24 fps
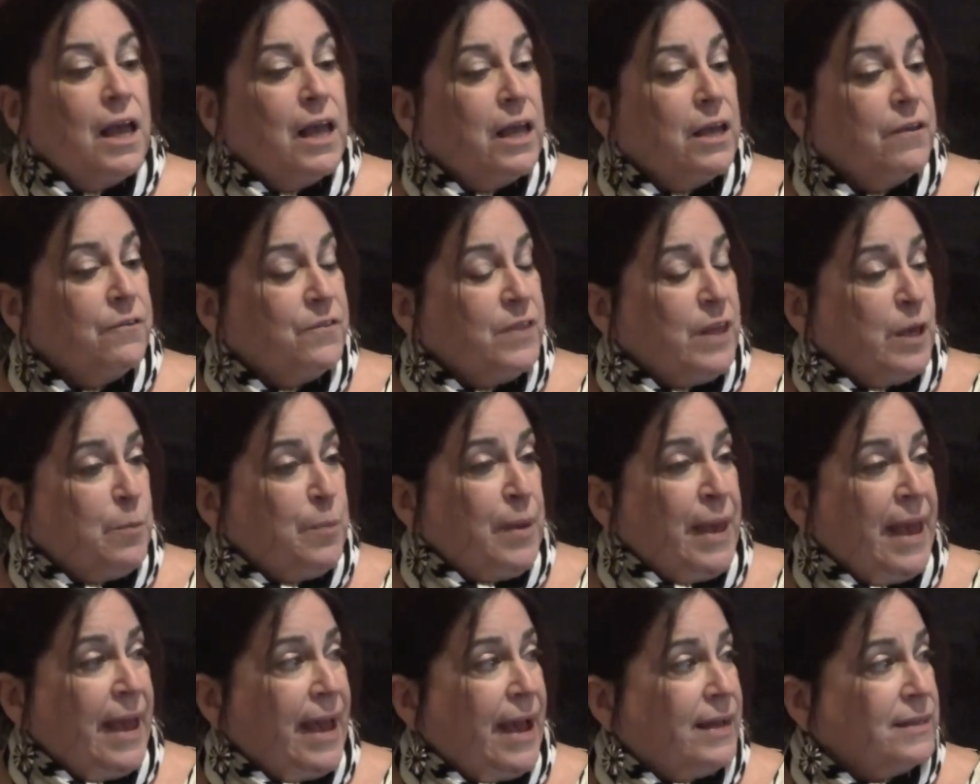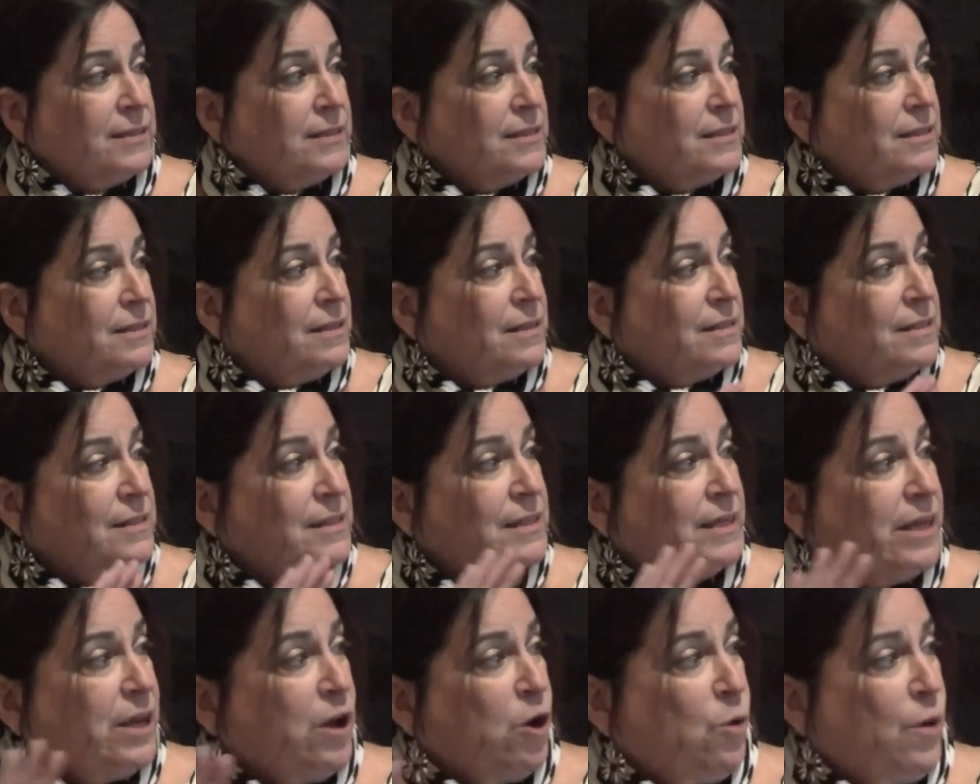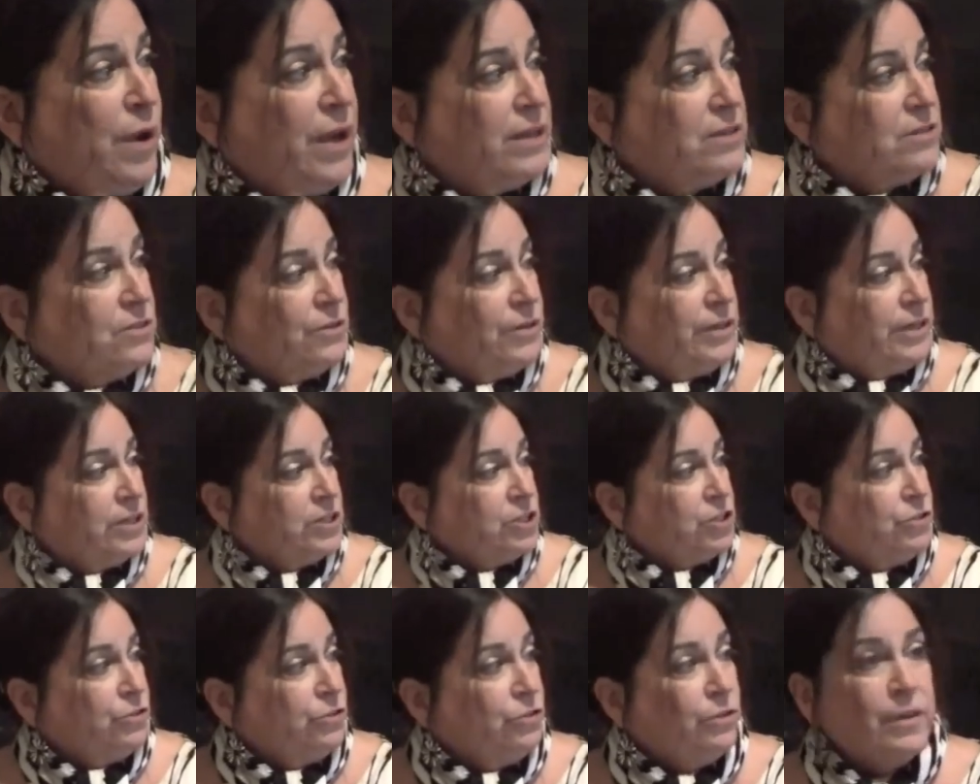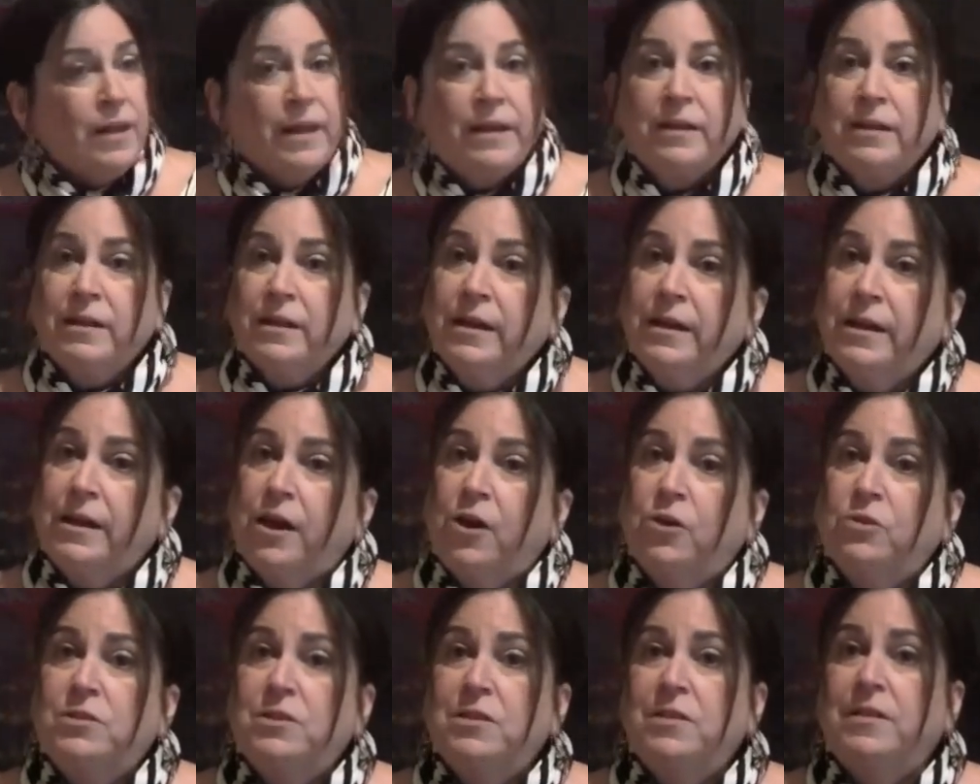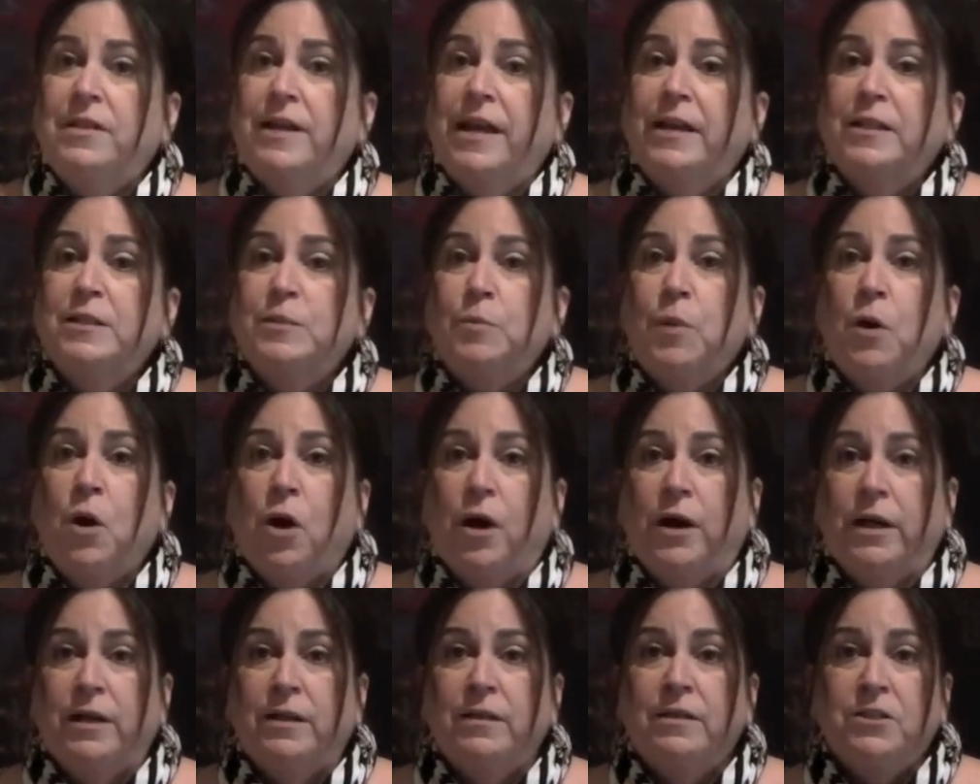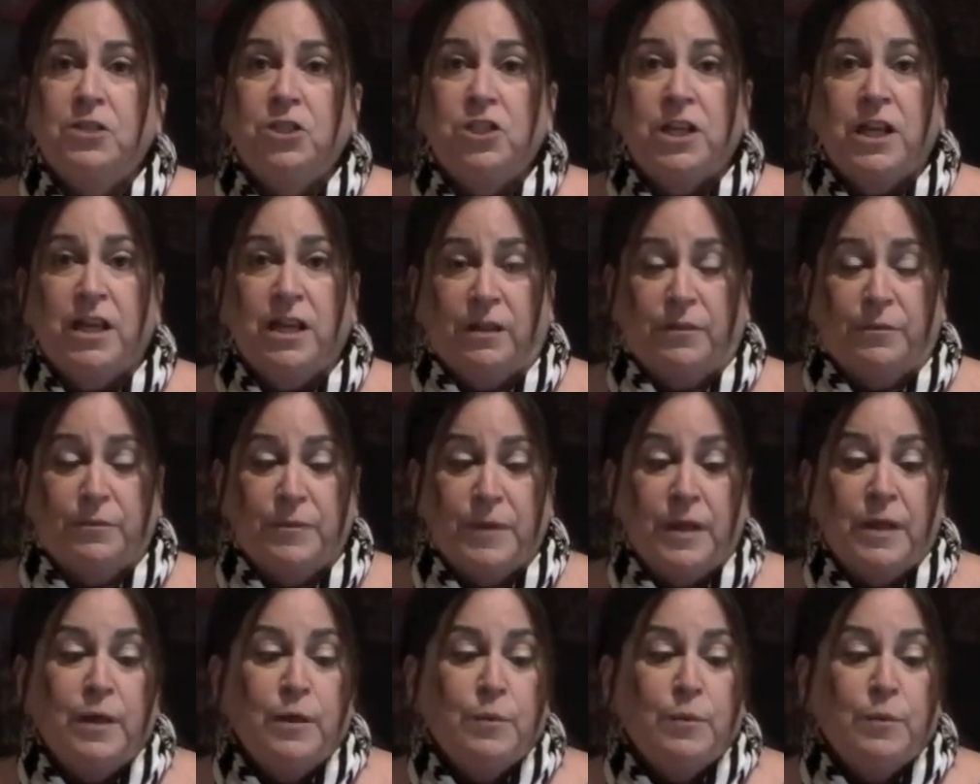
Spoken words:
If they pass, COAs are issued and it can go to the next part in the chain.